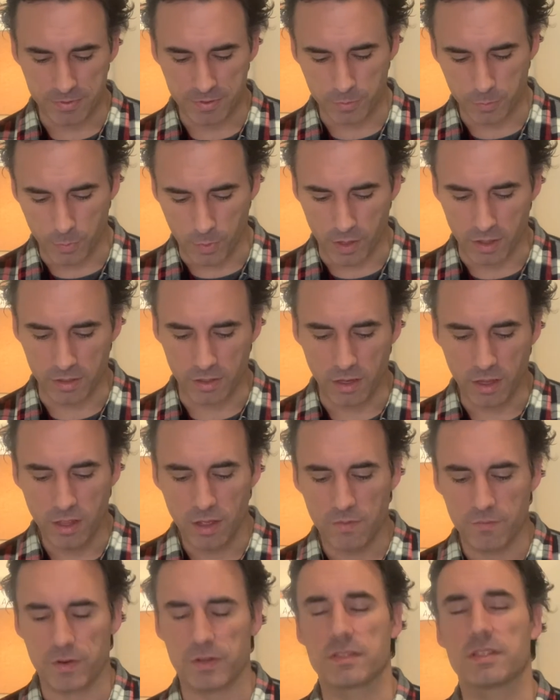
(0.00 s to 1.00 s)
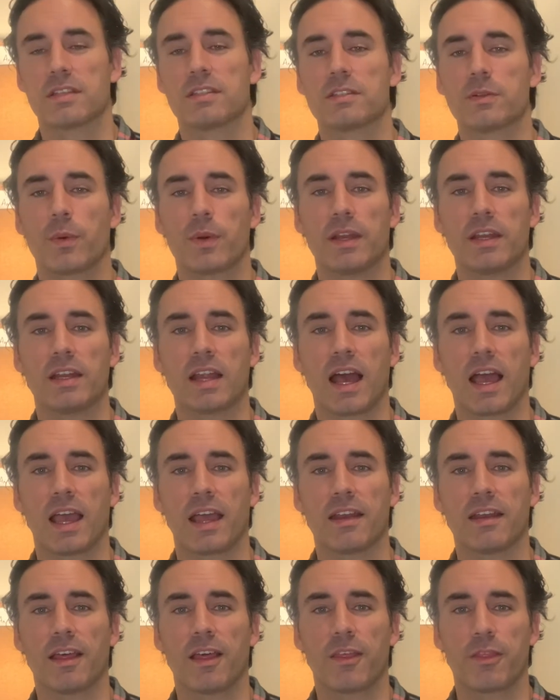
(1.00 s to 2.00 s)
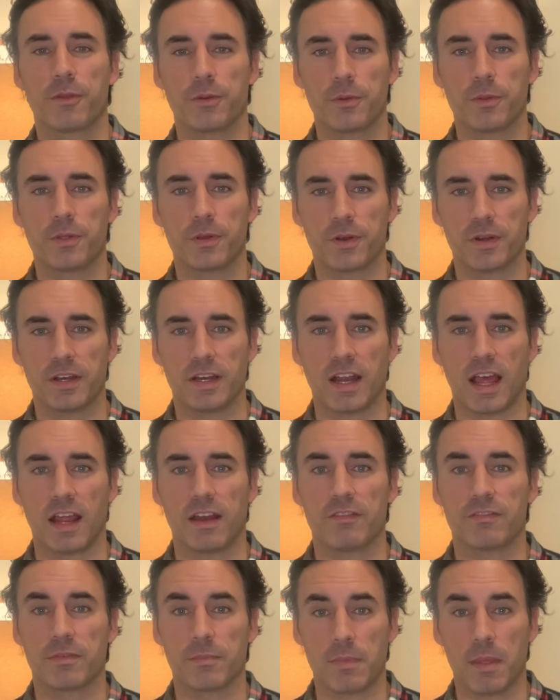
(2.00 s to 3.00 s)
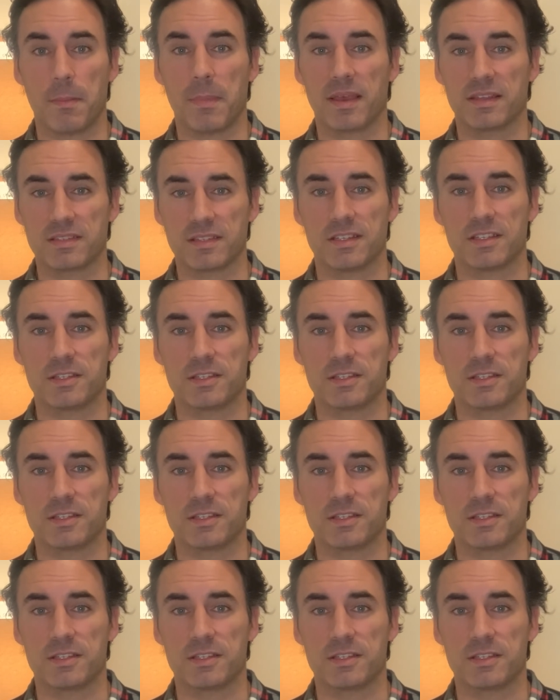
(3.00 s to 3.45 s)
1, verses 29 through 39 from the Message